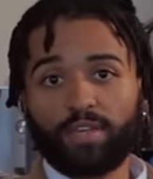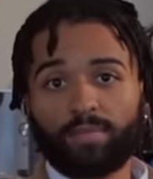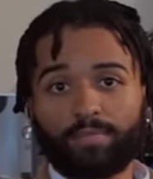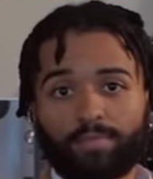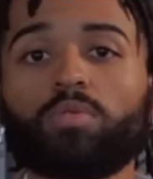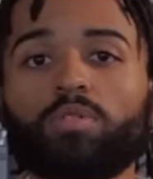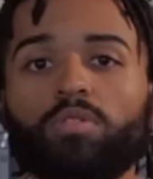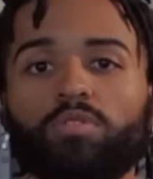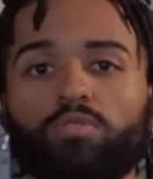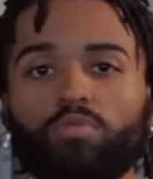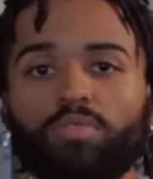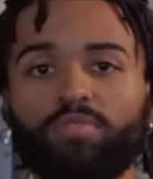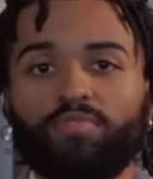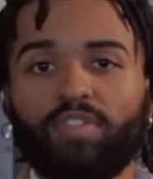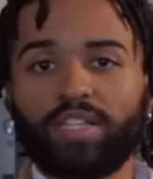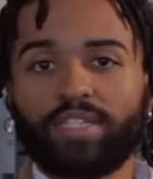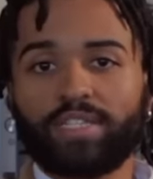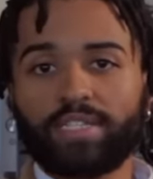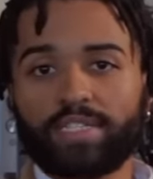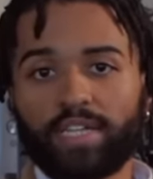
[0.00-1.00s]
not only through
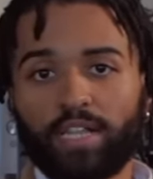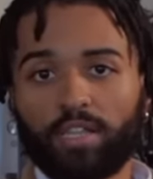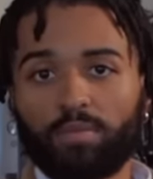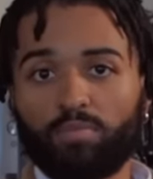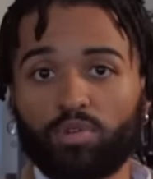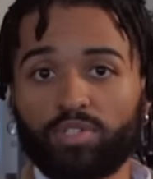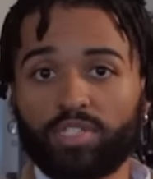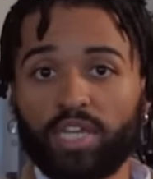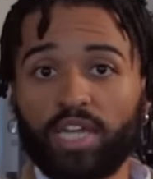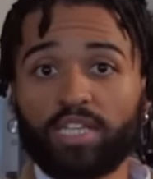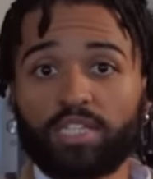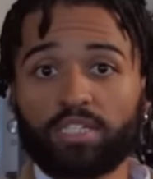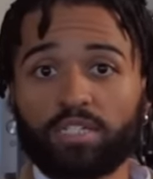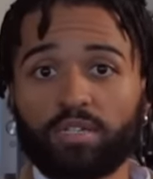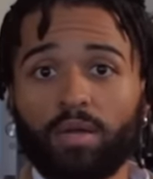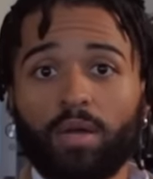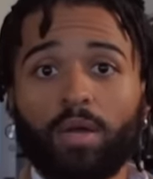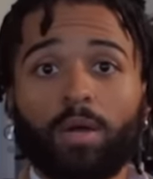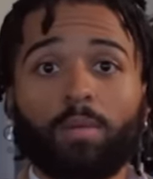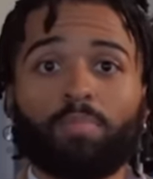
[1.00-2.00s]
inventing teleportation,